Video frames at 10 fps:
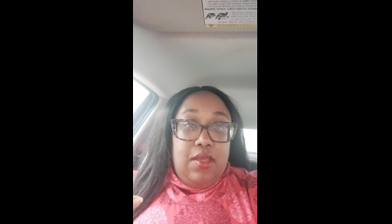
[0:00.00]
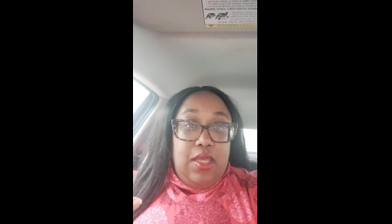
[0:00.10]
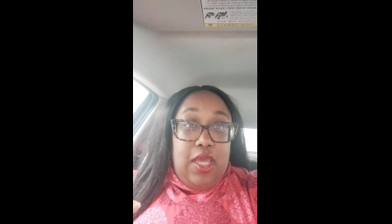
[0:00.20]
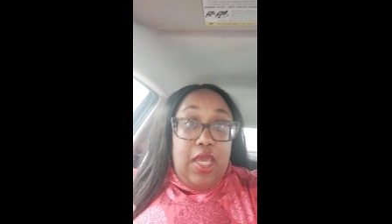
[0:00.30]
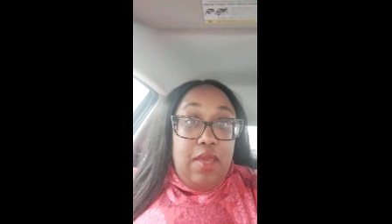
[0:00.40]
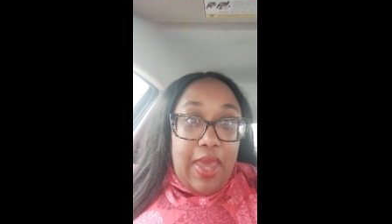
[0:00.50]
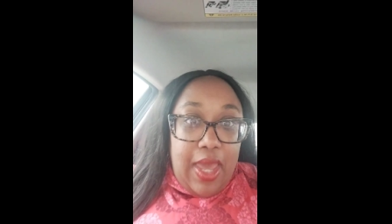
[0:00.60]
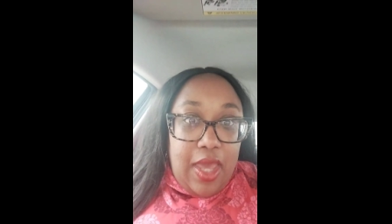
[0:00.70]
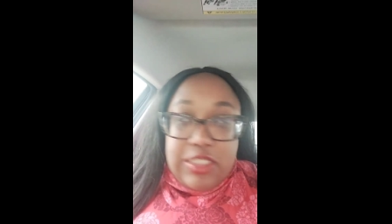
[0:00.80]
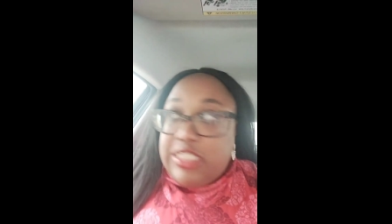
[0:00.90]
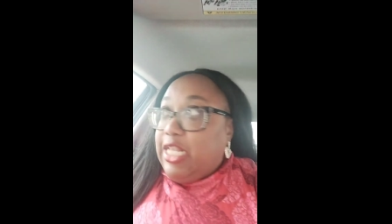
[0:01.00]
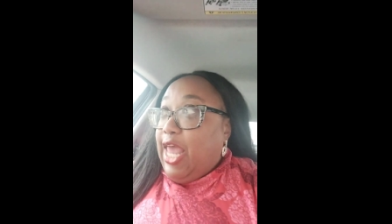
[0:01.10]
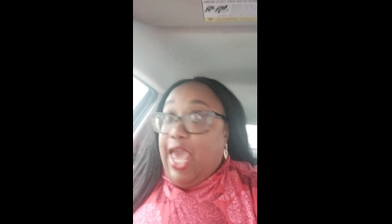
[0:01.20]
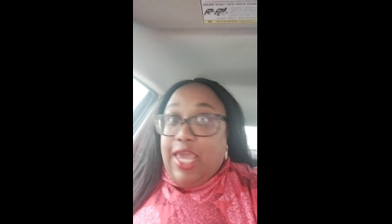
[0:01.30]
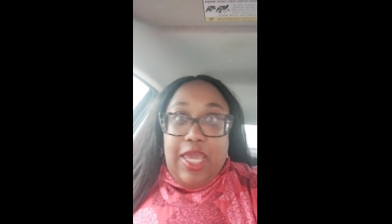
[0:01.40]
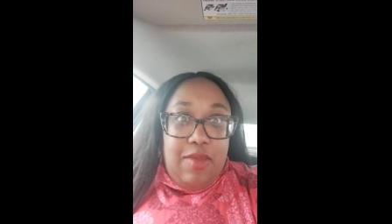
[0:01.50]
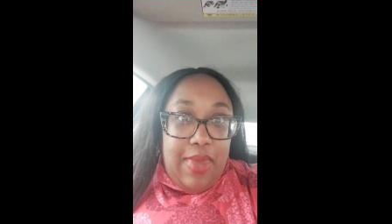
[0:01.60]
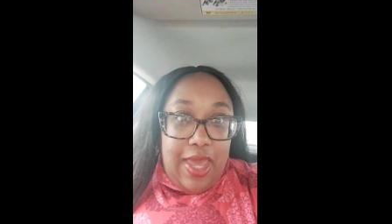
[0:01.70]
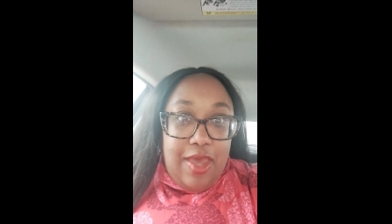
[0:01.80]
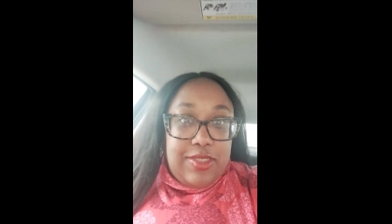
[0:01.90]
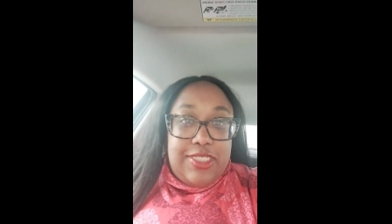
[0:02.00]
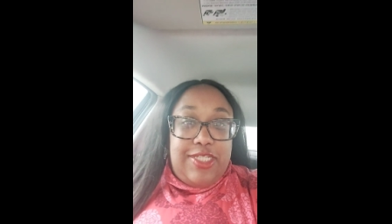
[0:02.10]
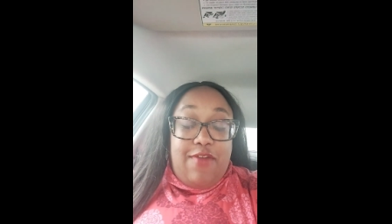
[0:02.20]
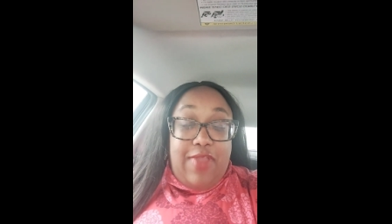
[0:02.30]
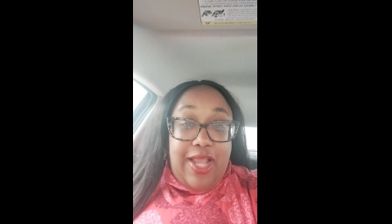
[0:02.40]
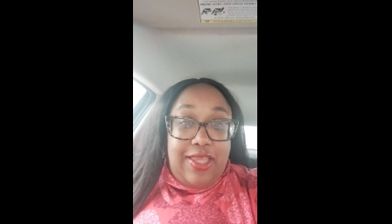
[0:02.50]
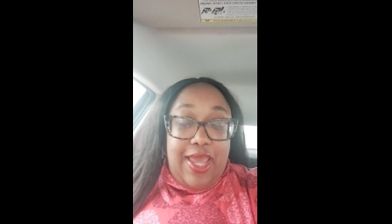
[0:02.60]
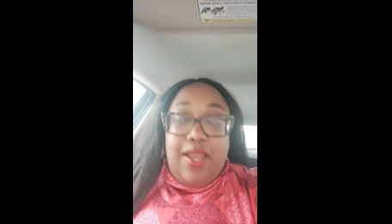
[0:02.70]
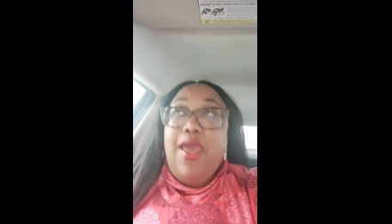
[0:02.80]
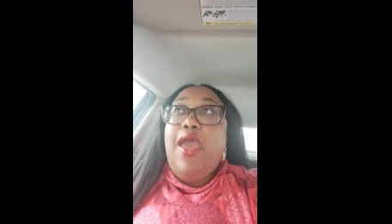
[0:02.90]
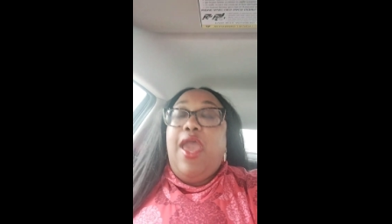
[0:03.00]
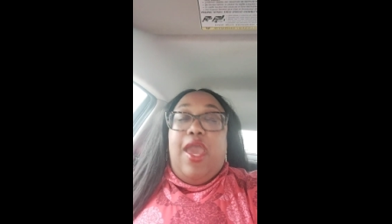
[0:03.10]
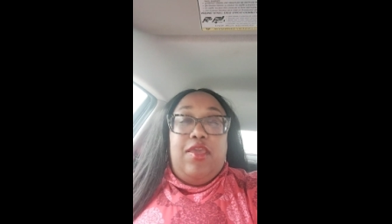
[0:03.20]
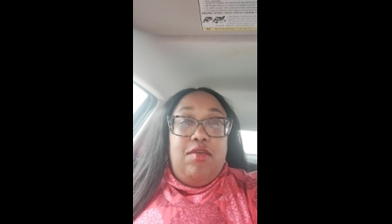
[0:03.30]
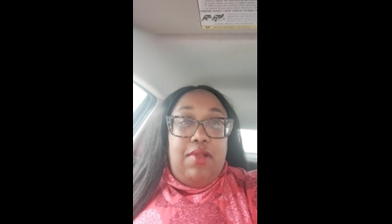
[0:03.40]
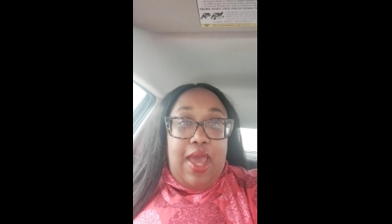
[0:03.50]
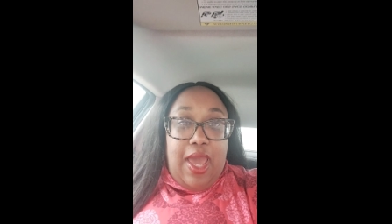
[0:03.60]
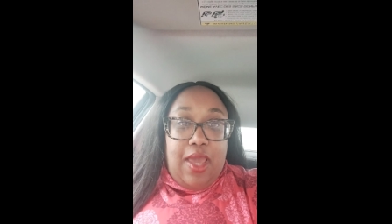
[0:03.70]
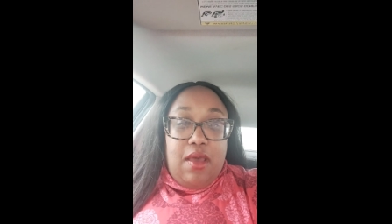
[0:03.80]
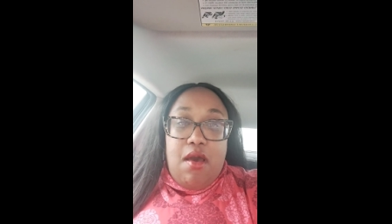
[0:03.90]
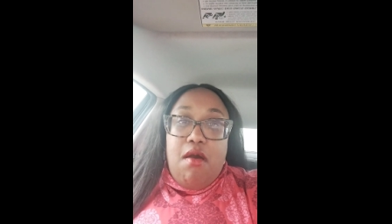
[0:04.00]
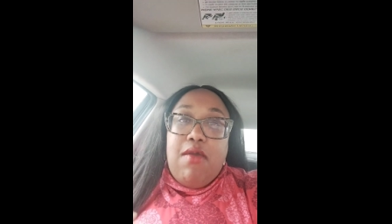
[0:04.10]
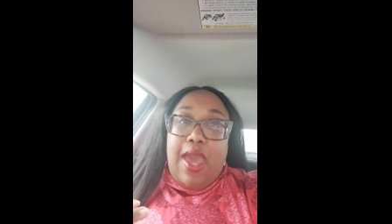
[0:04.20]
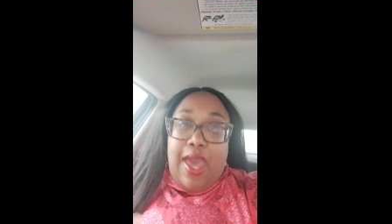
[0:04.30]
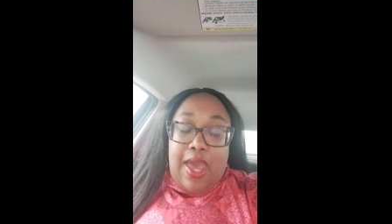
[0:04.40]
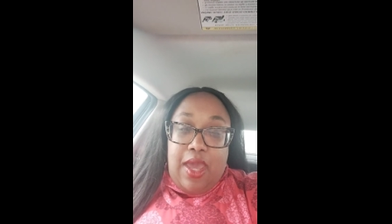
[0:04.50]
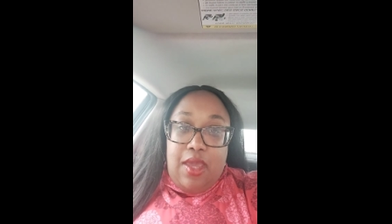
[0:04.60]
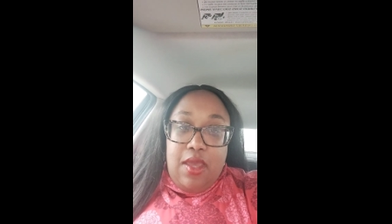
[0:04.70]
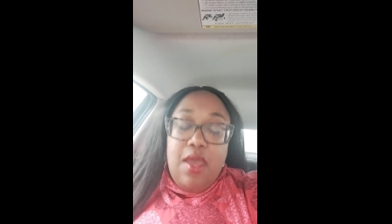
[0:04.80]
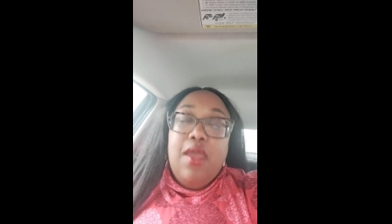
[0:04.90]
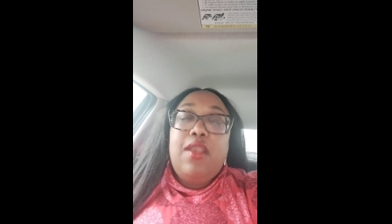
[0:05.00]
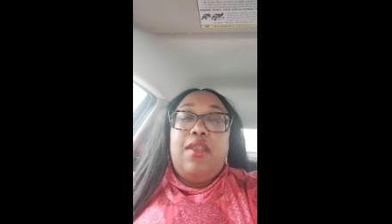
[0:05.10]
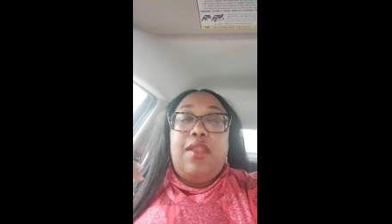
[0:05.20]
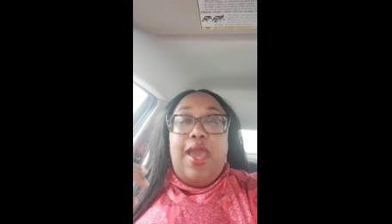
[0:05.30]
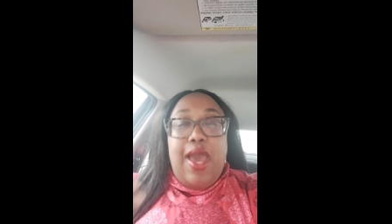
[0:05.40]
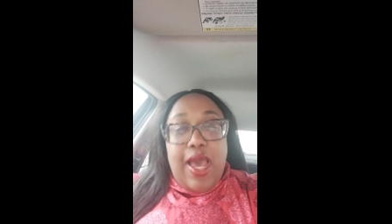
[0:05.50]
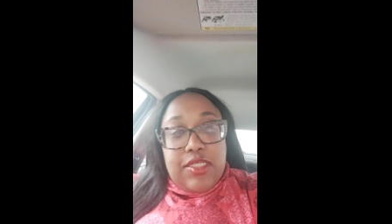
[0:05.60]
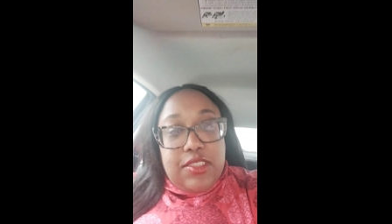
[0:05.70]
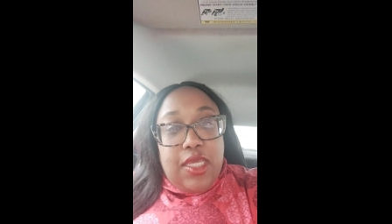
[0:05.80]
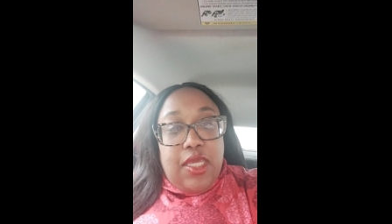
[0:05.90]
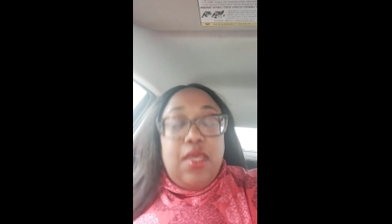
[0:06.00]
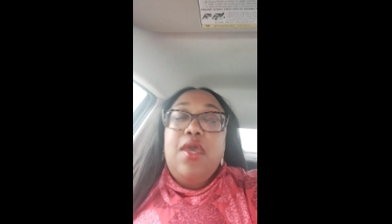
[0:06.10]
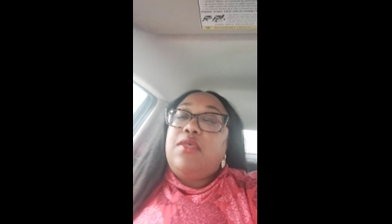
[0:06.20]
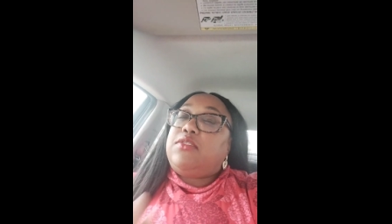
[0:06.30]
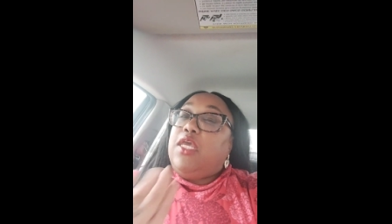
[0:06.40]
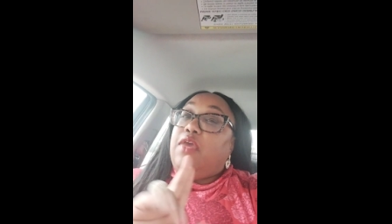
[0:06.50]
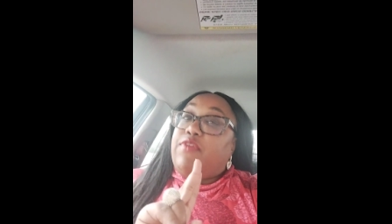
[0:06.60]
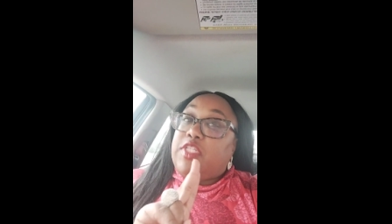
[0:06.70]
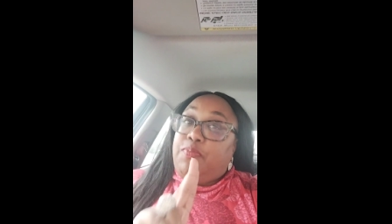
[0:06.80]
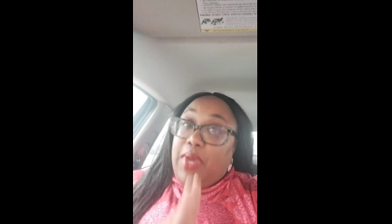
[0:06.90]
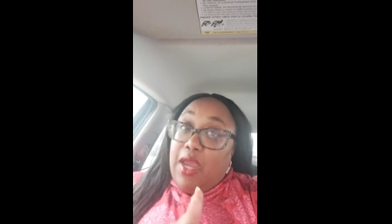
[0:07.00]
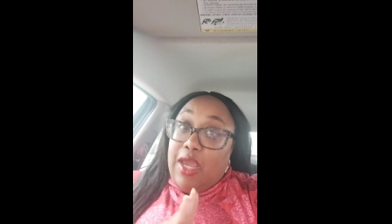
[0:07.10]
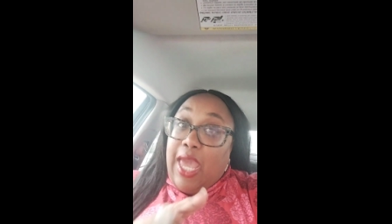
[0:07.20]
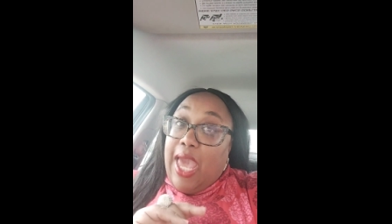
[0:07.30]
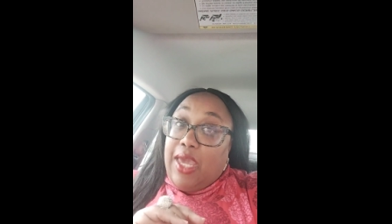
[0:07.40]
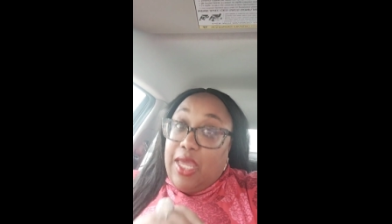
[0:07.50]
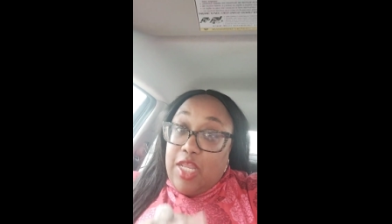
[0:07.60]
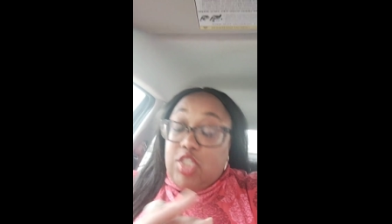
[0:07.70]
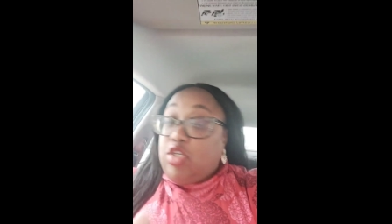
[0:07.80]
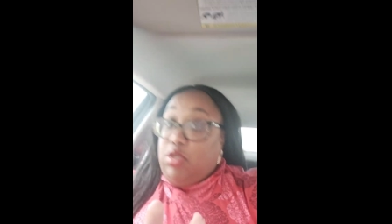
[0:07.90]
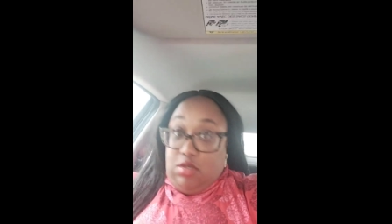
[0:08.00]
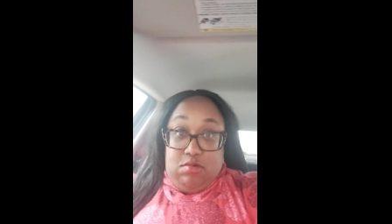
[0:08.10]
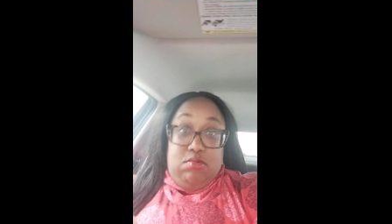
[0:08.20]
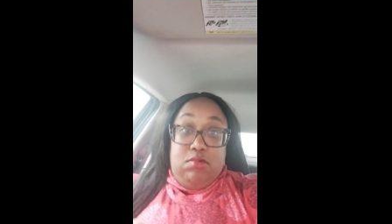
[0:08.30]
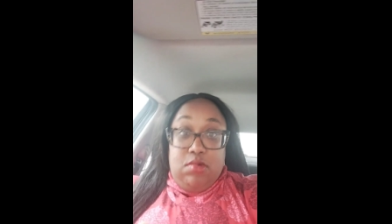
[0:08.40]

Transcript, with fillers: emails, Slack emails and stuff like that. And you like, okay, now I see. See, if a spirit can't get into you,